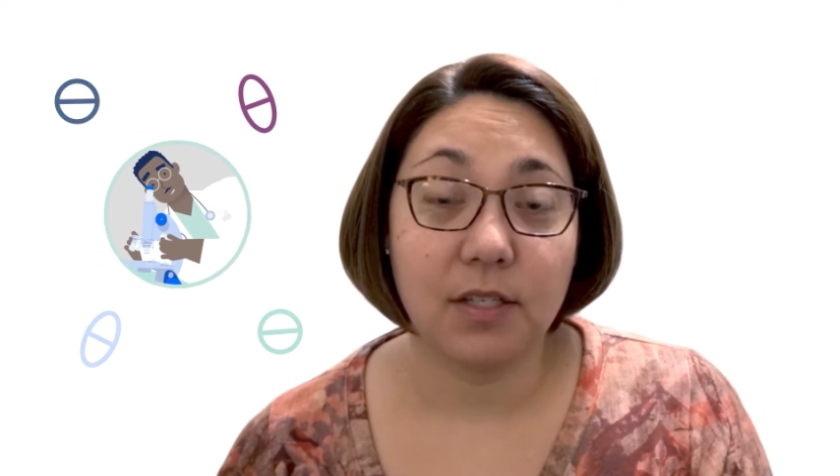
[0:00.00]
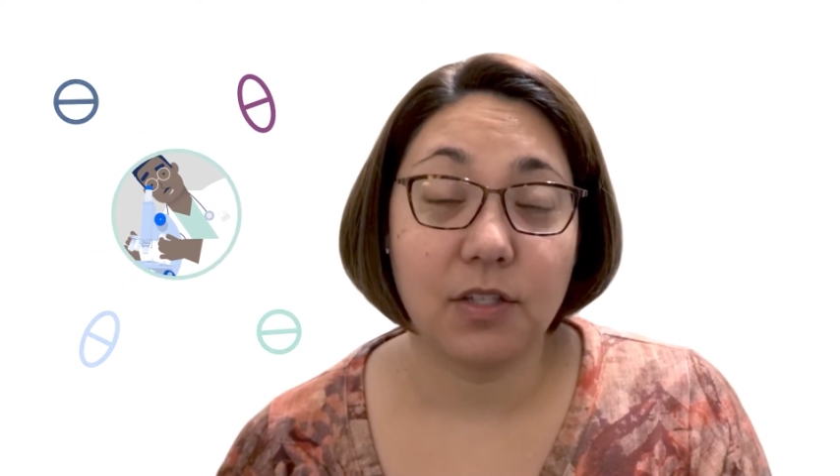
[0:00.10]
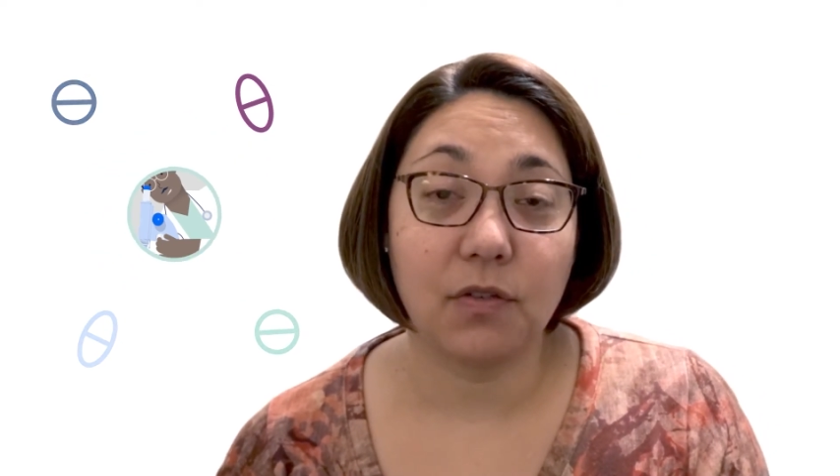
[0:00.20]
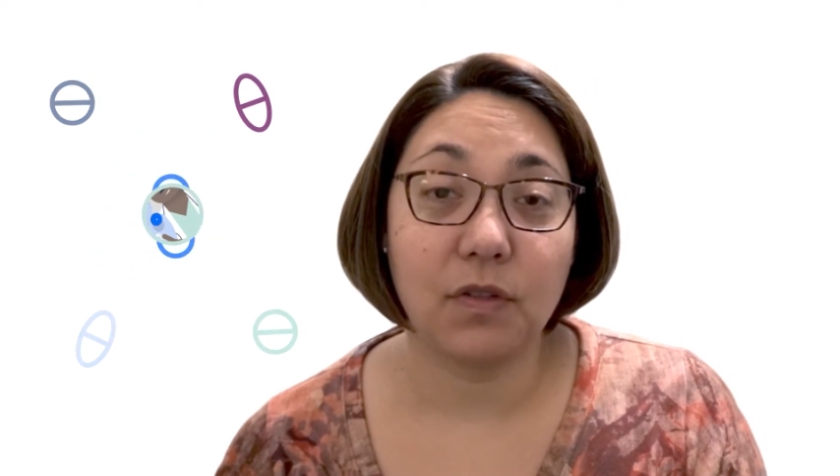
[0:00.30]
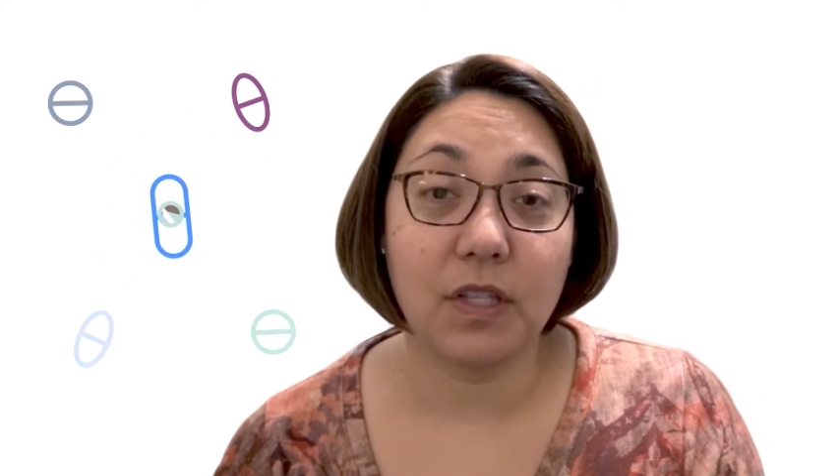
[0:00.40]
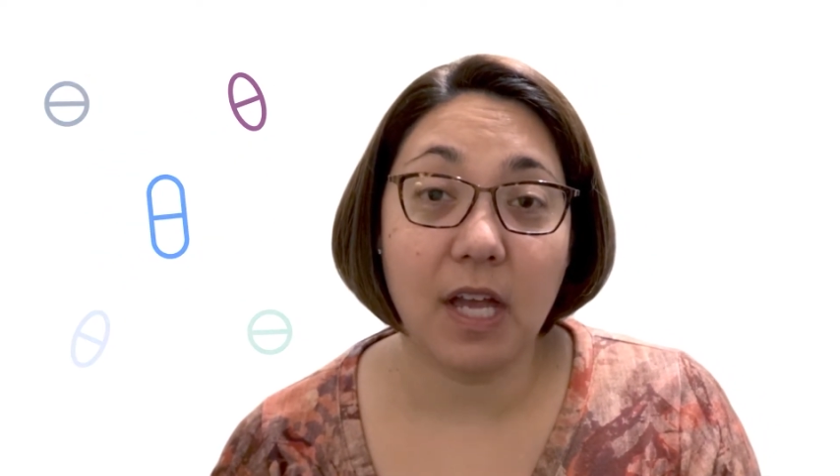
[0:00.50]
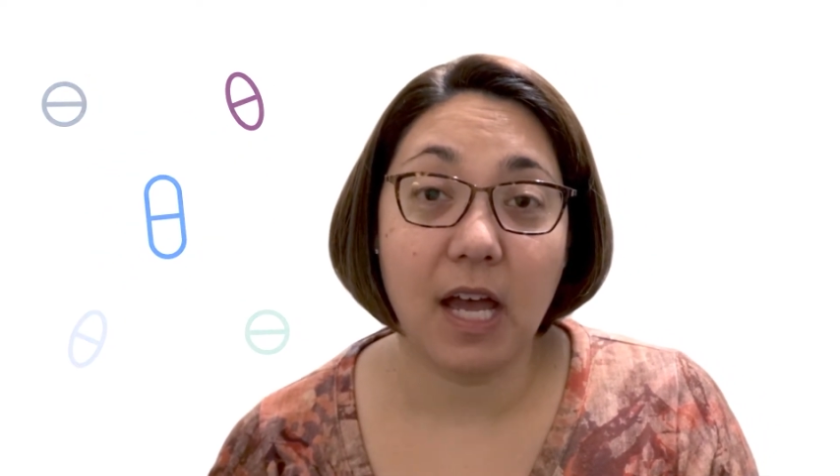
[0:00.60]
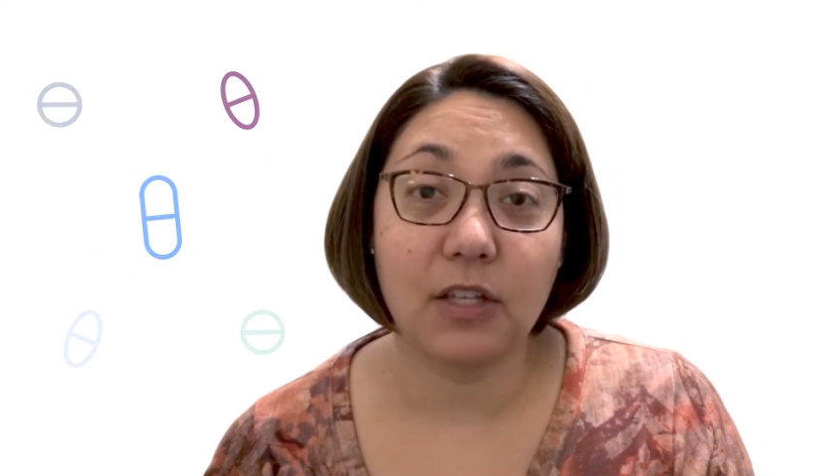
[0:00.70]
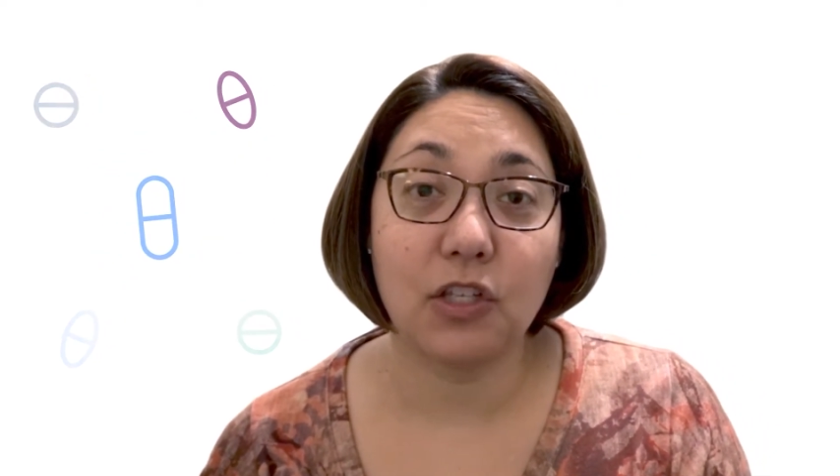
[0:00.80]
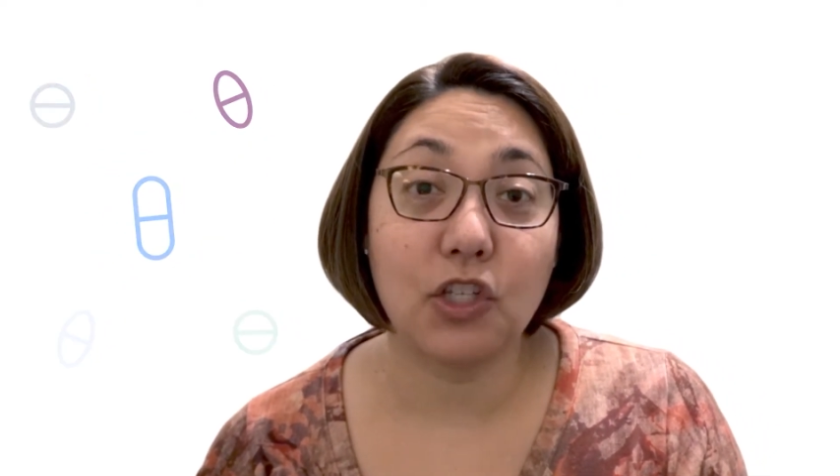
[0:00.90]
So,
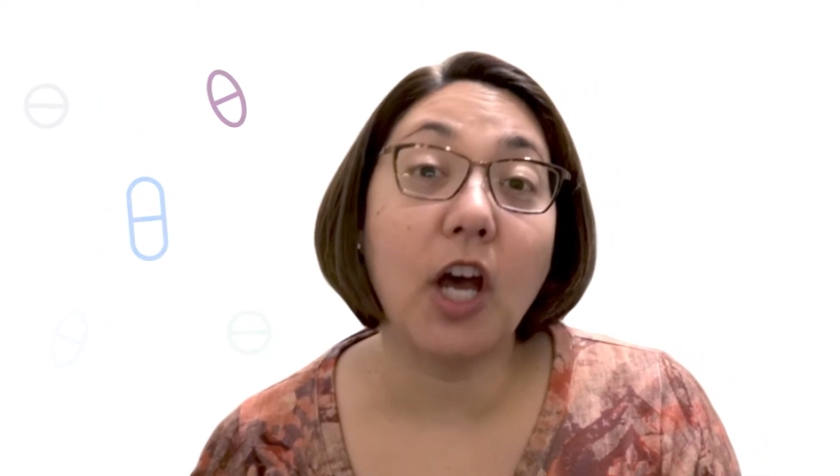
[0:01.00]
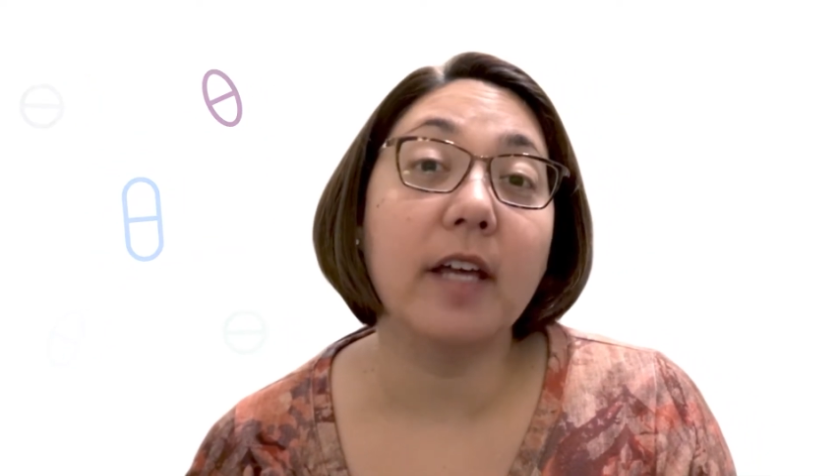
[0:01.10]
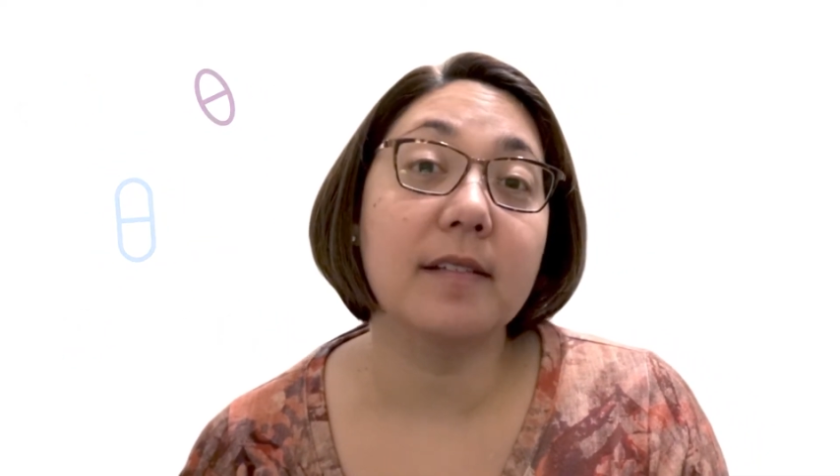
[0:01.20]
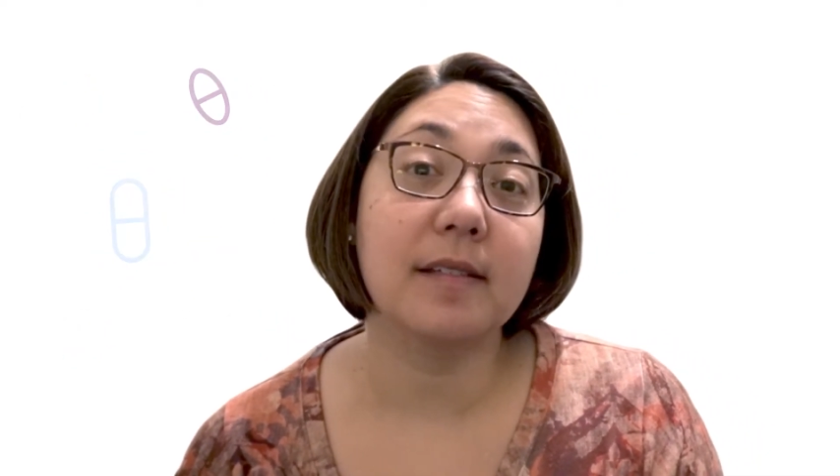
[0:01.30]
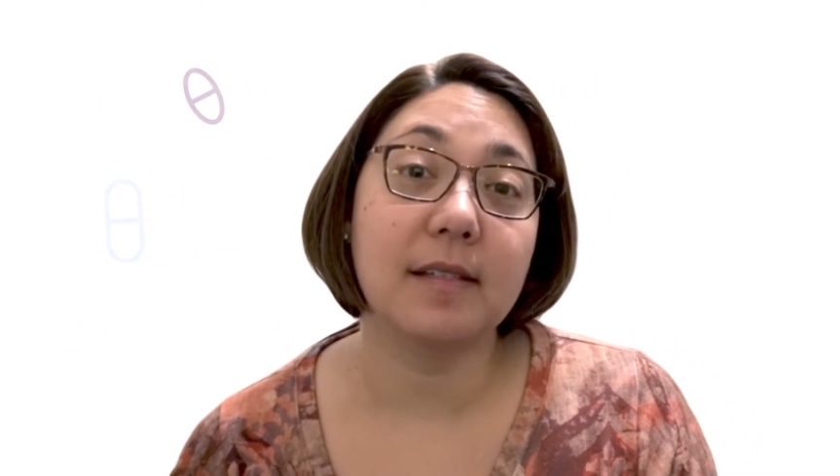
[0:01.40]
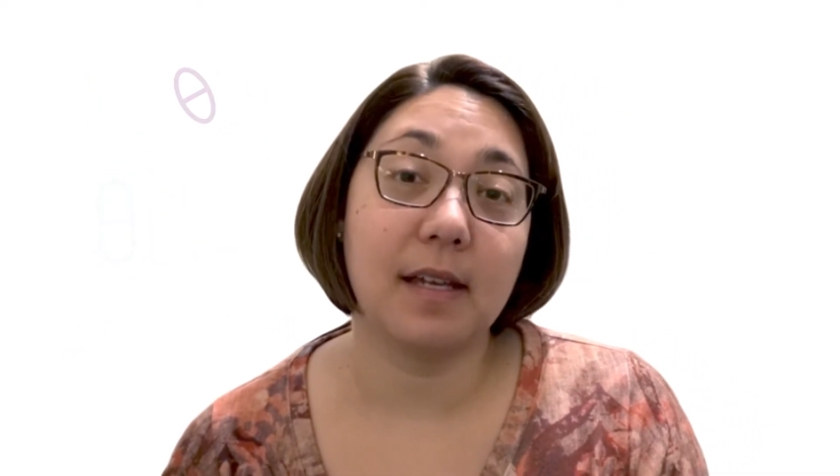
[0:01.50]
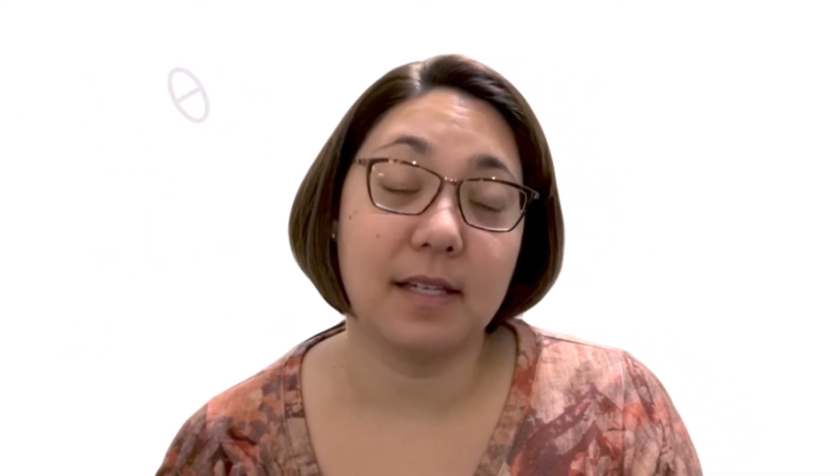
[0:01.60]
not just